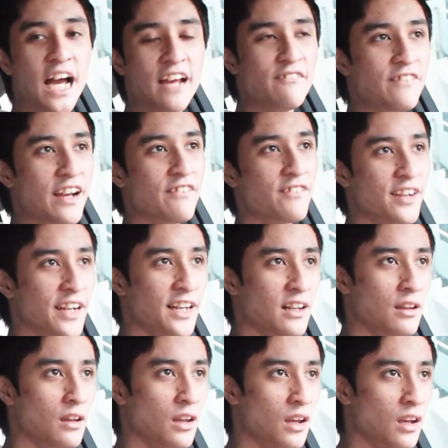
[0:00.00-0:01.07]
I've ever
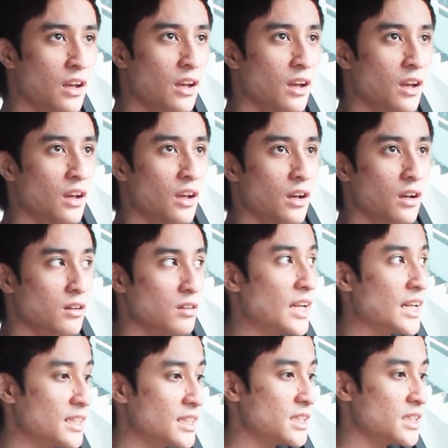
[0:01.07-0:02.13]
held.
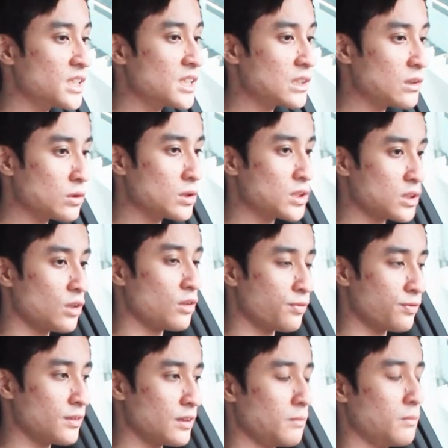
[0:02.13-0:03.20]
Like, this is so
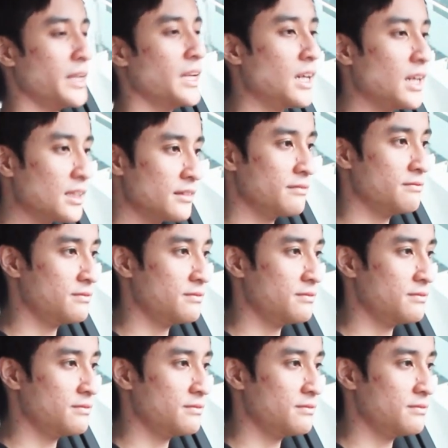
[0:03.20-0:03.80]
soft. Oh my god.